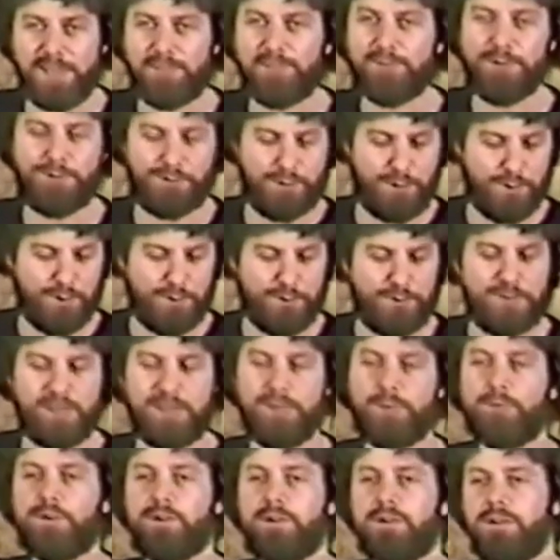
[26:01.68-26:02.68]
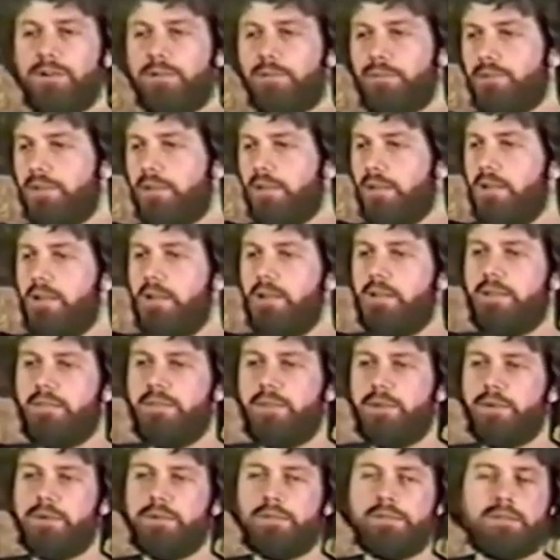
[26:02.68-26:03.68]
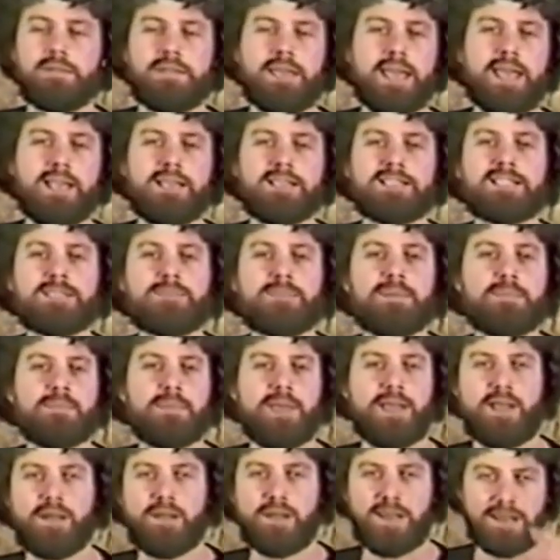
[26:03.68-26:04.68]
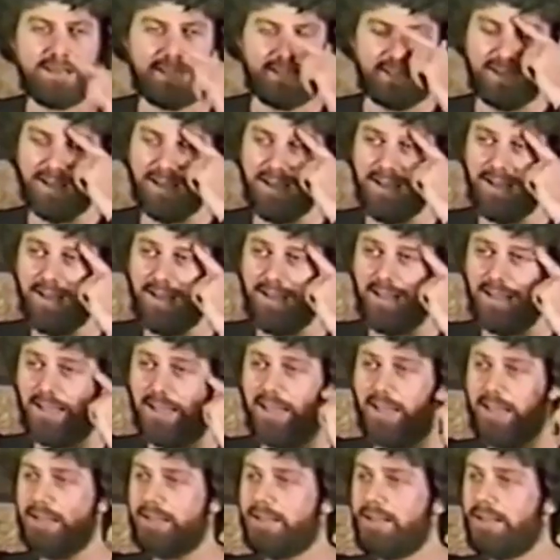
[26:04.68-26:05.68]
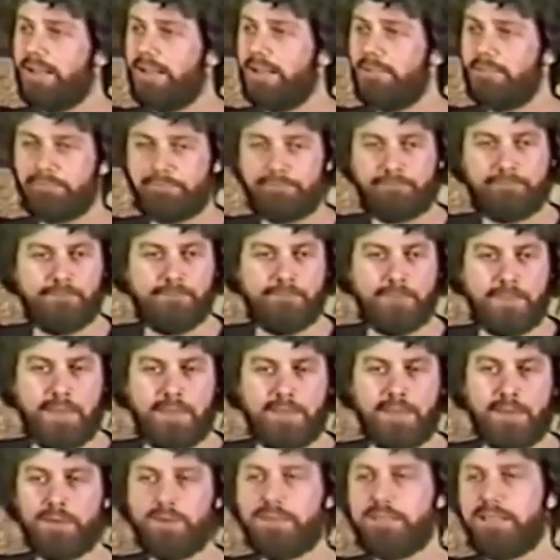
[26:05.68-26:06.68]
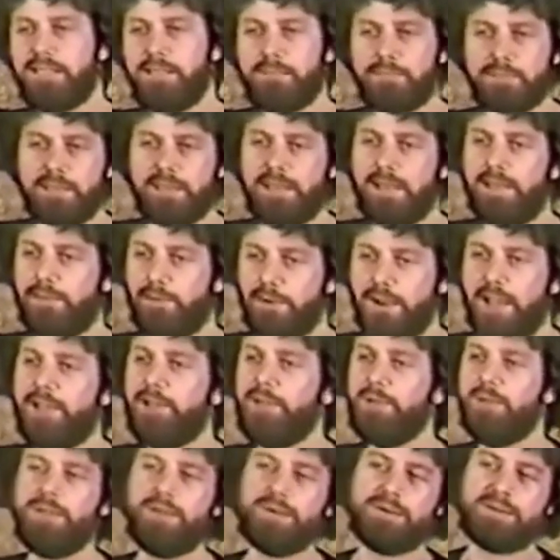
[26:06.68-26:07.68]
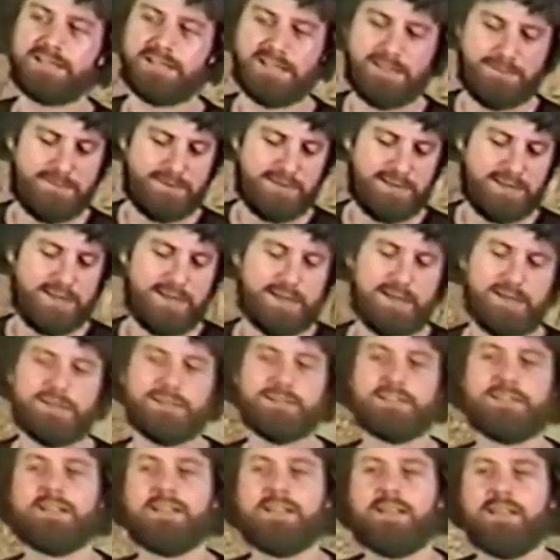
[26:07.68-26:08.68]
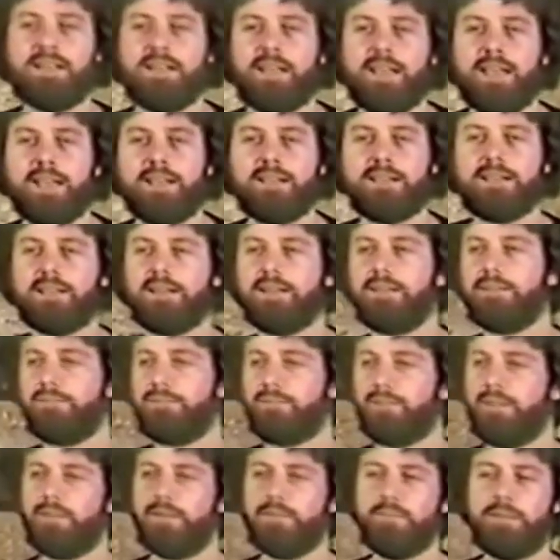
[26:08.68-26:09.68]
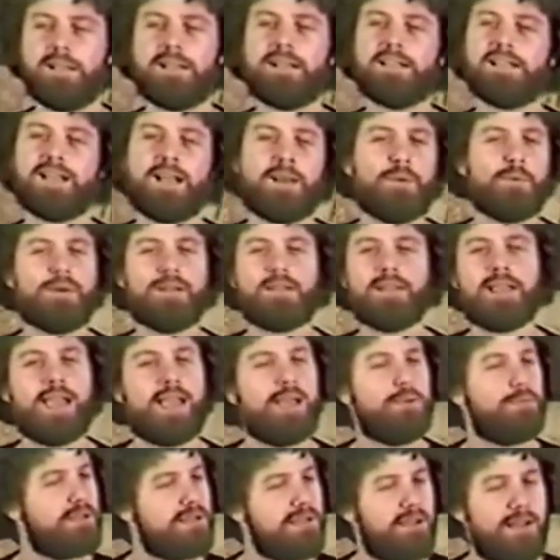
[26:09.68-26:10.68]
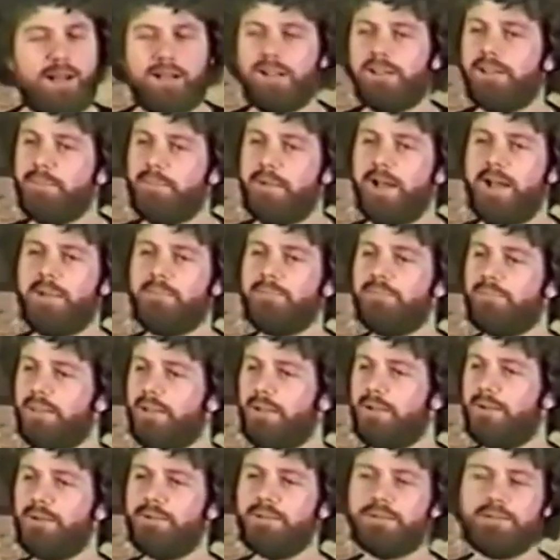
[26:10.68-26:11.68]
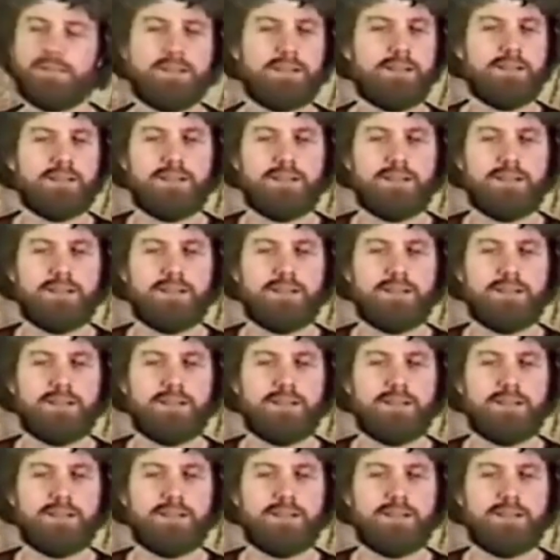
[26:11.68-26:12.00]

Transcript: name, you'd know who they were. They were engaged to be married, and and uh, and they were sleeping together. And I knew they were sleeping together. And uh, Melody and I one night we called them up. You know,